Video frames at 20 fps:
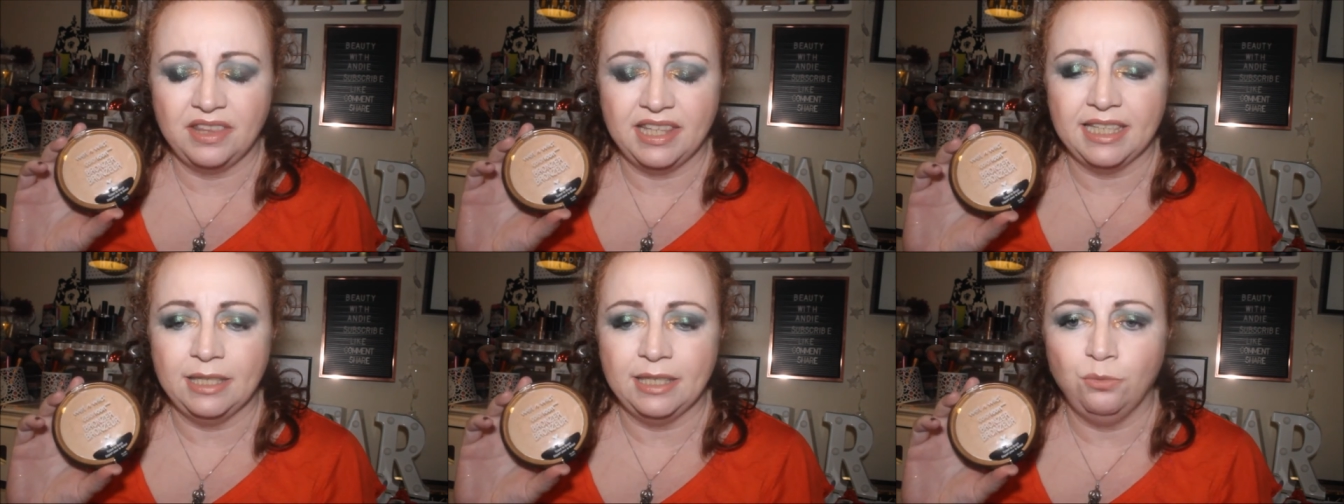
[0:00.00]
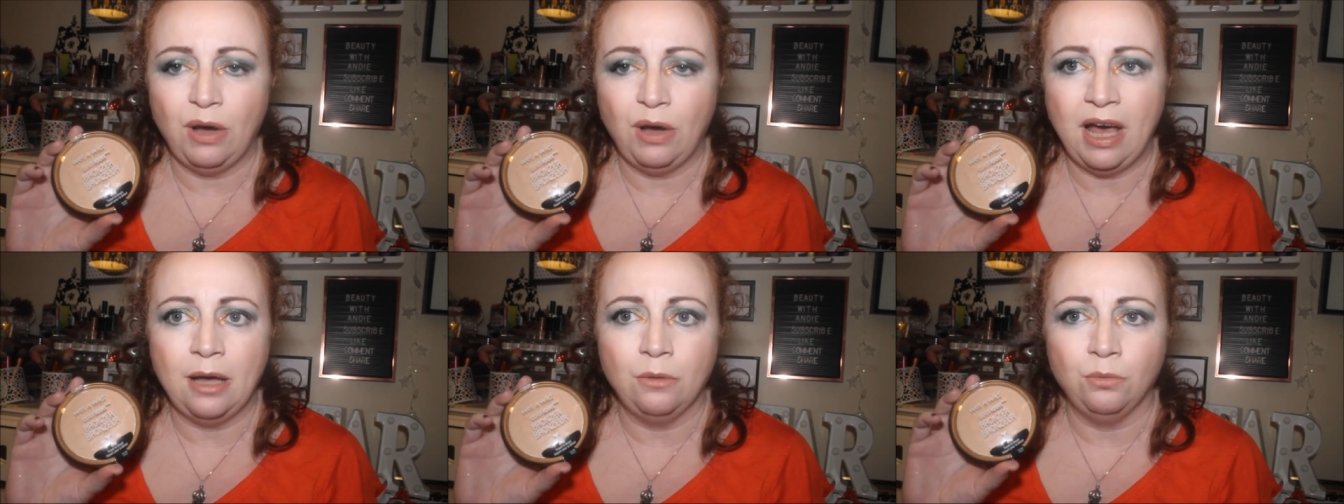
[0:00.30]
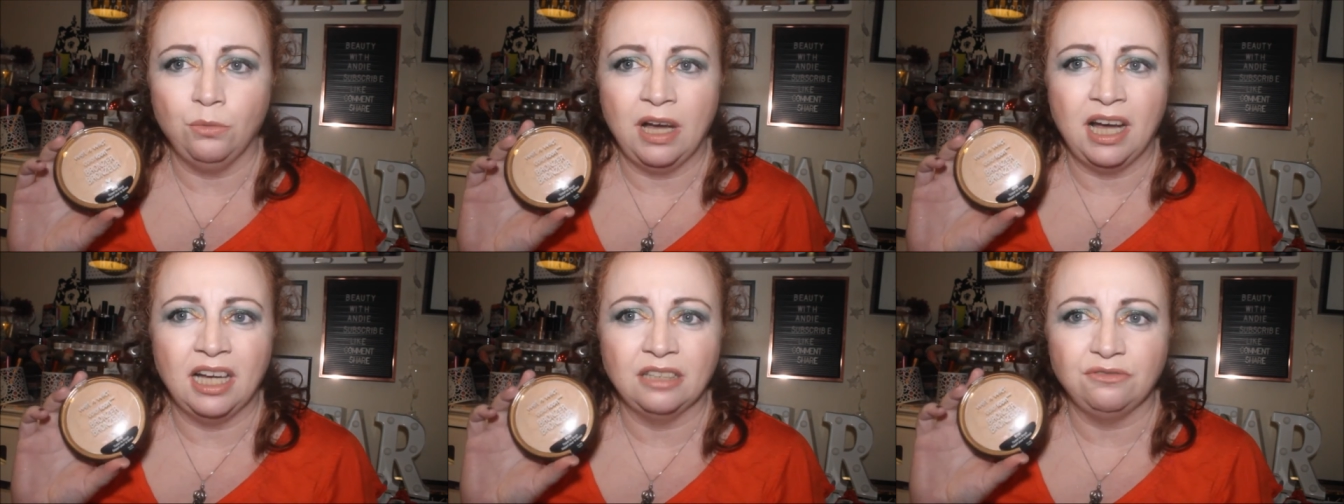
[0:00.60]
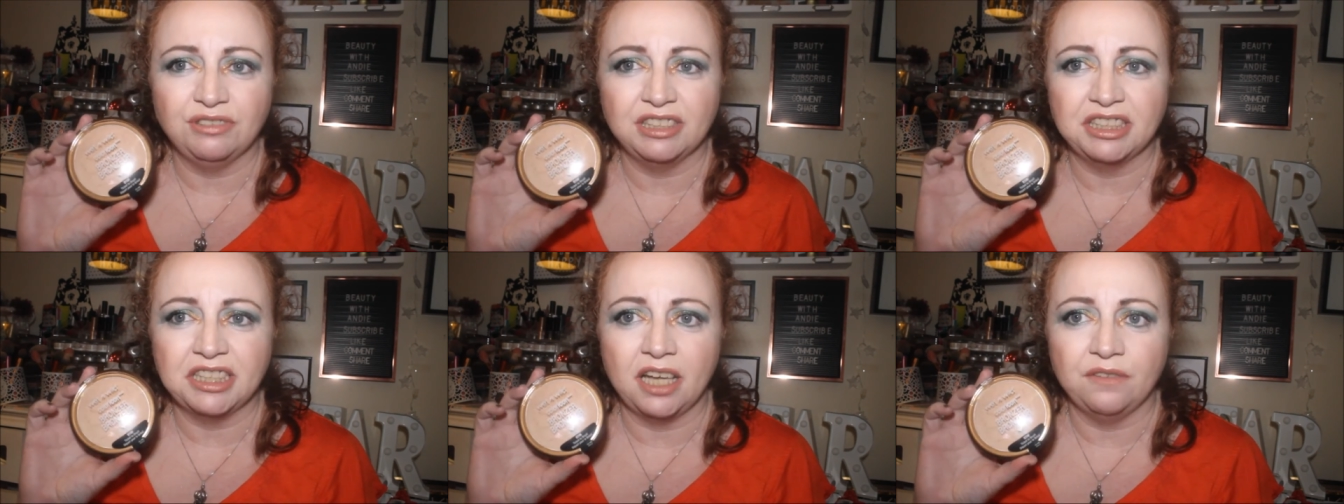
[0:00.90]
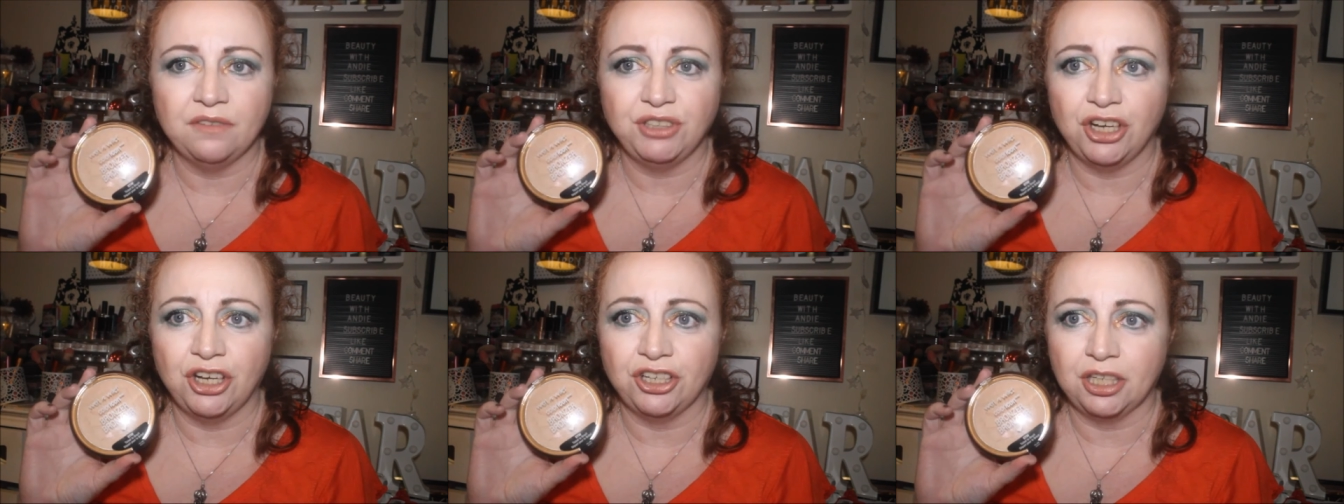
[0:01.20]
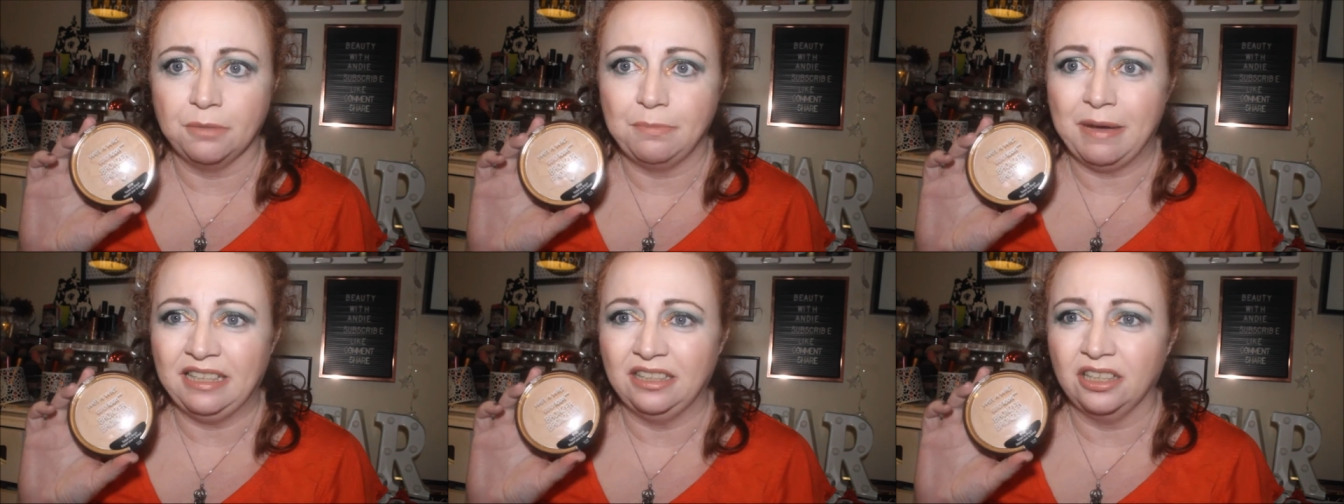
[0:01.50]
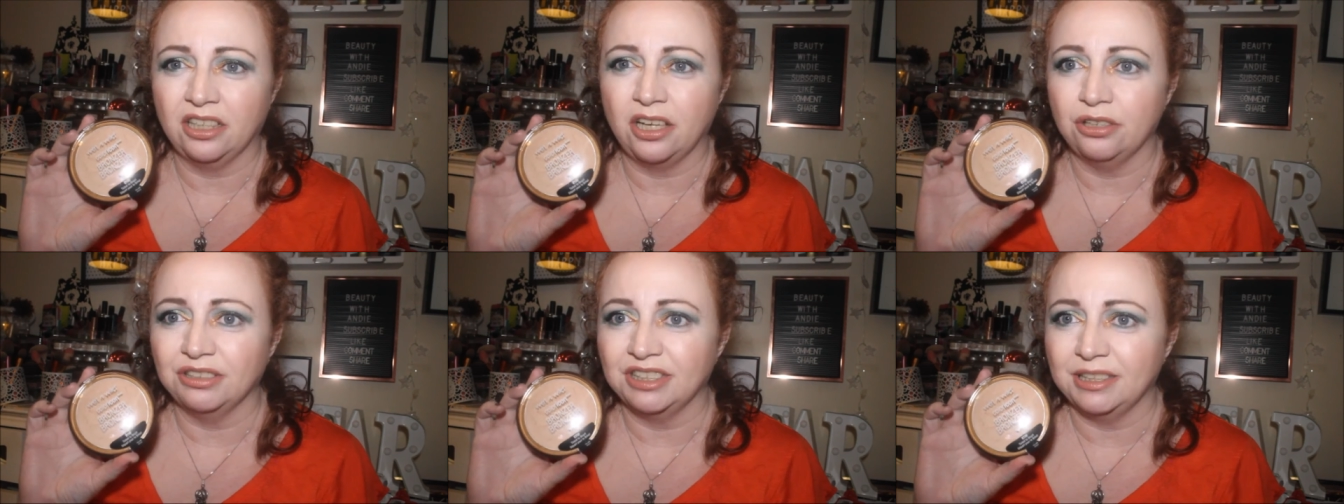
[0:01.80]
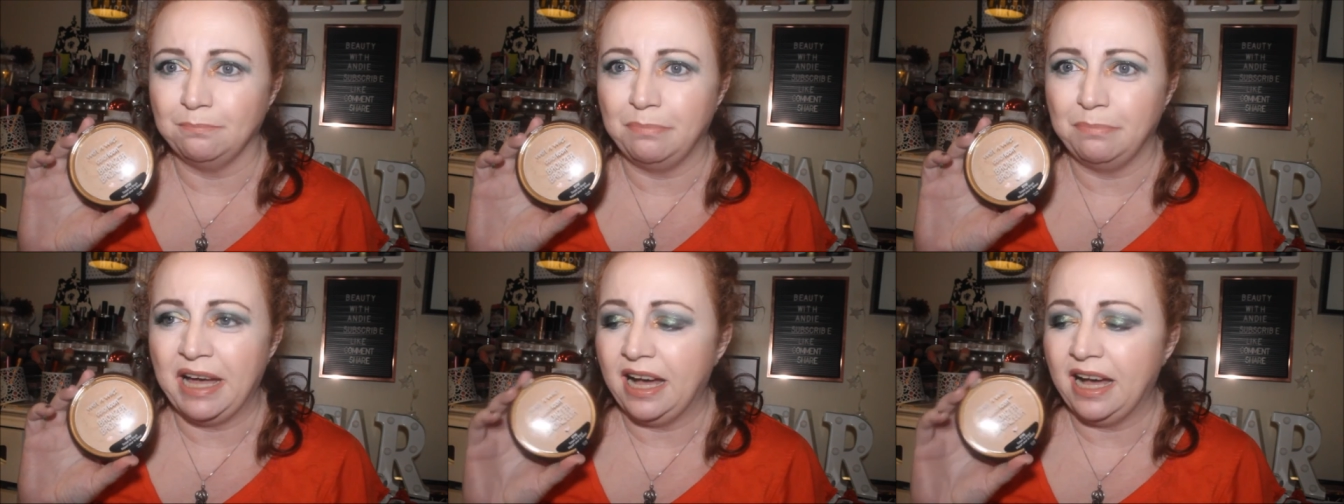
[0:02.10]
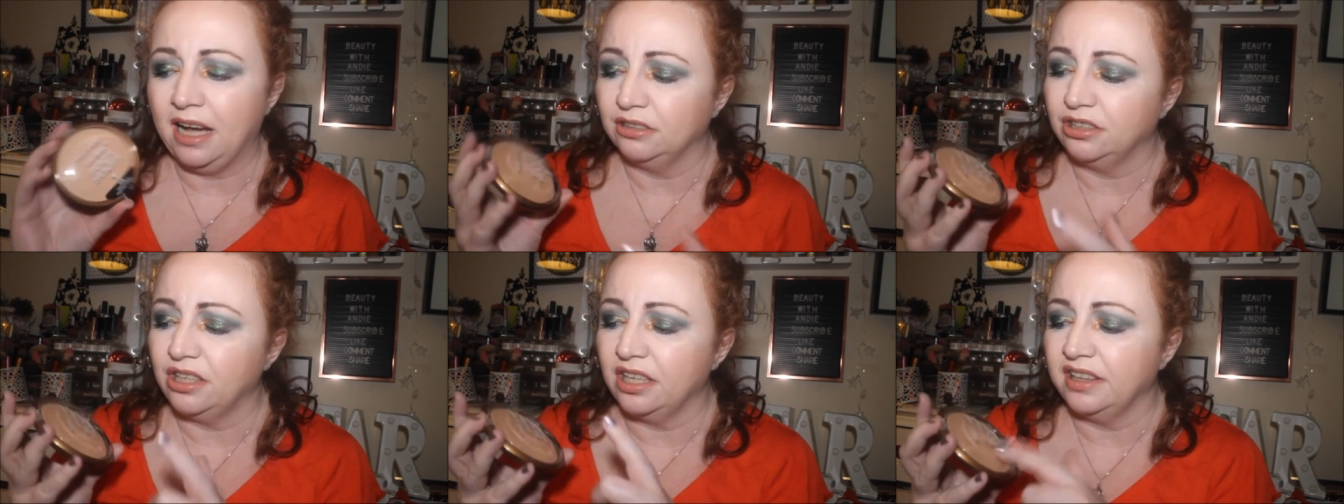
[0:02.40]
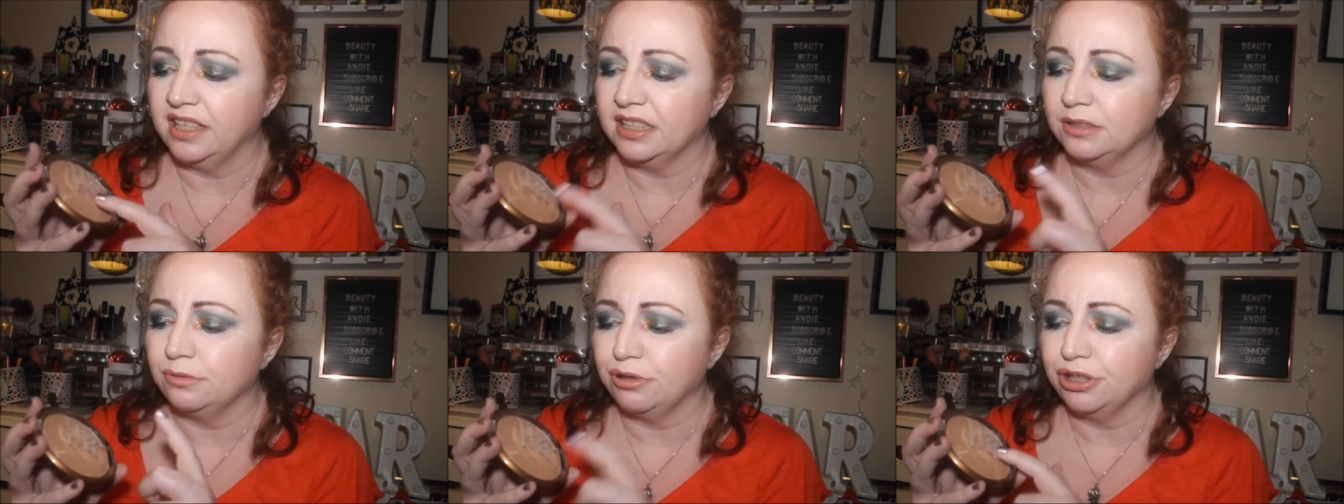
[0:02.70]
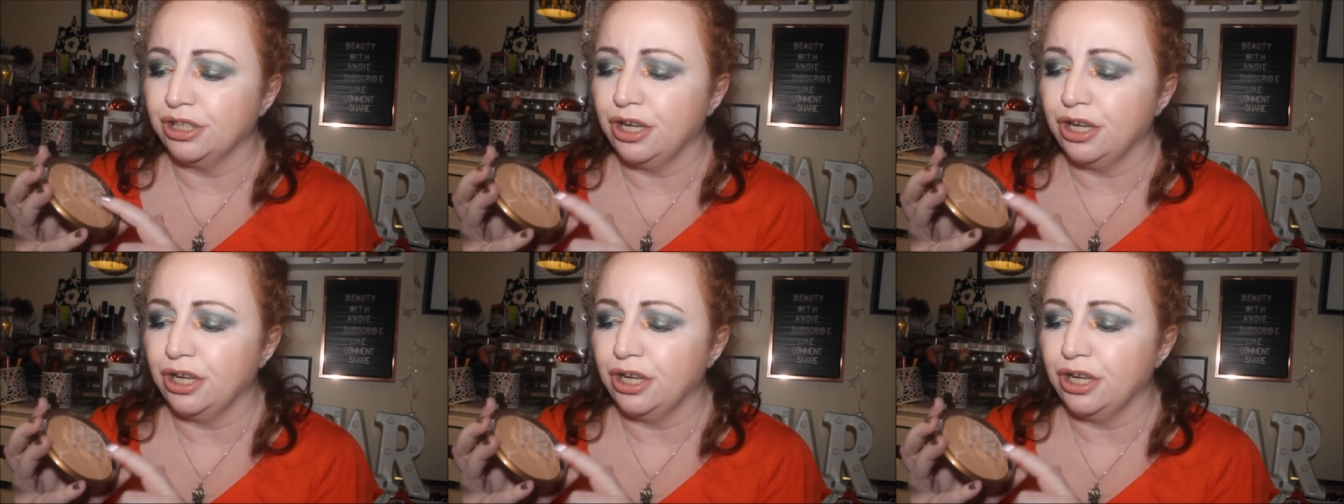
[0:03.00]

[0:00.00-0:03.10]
the Wet and Wild Reserve Your Cabana goes in powder and this